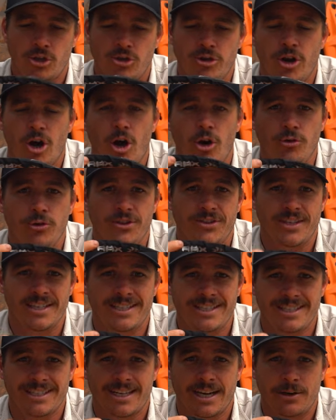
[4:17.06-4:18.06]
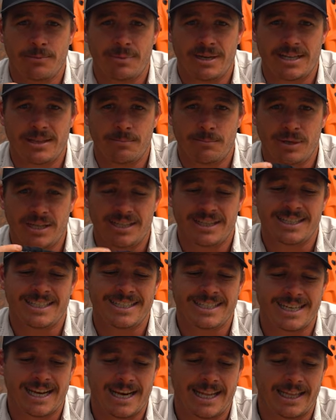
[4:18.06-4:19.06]
you know that this is going to be the bit that
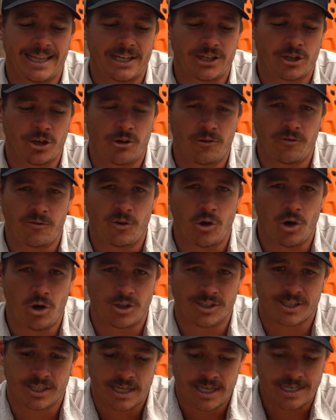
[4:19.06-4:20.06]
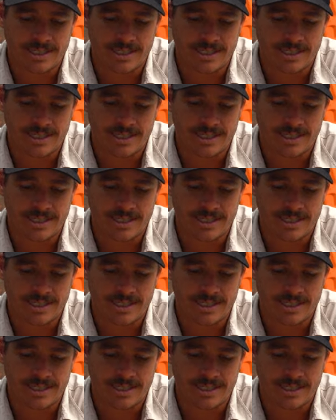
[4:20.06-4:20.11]
is going to let go first.